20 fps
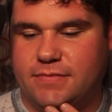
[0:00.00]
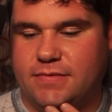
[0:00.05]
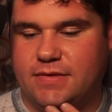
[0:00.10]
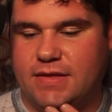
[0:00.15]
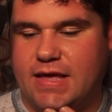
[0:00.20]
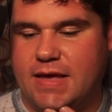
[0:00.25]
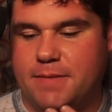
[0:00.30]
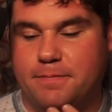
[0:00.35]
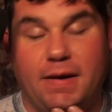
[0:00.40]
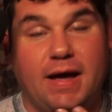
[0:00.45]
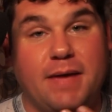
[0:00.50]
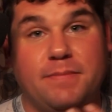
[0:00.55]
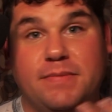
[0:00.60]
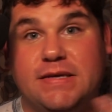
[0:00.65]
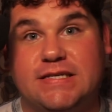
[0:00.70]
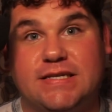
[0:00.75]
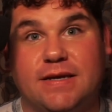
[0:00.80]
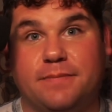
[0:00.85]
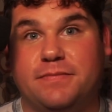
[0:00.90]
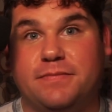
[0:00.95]
it might be
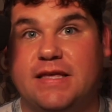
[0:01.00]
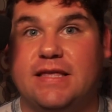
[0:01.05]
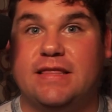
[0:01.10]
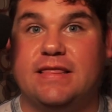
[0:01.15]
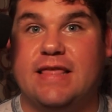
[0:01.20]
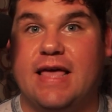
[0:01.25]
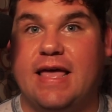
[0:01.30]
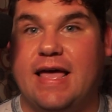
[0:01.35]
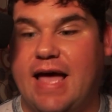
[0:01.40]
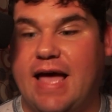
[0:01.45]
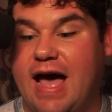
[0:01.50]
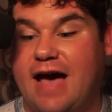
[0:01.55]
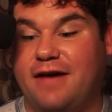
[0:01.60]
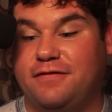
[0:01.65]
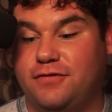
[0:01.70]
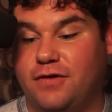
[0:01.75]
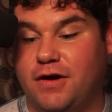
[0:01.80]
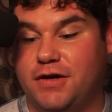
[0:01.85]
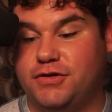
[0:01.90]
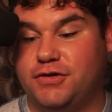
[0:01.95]
something that
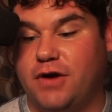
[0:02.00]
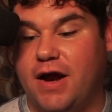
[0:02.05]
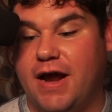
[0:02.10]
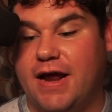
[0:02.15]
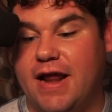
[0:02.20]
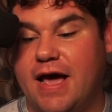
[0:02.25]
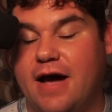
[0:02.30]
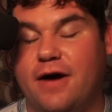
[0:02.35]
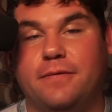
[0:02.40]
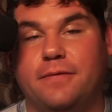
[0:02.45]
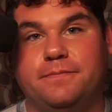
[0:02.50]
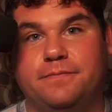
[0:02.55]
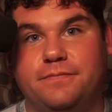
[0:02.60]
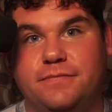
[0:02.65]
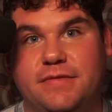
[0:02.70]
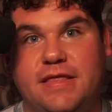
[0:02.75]
after I try it out,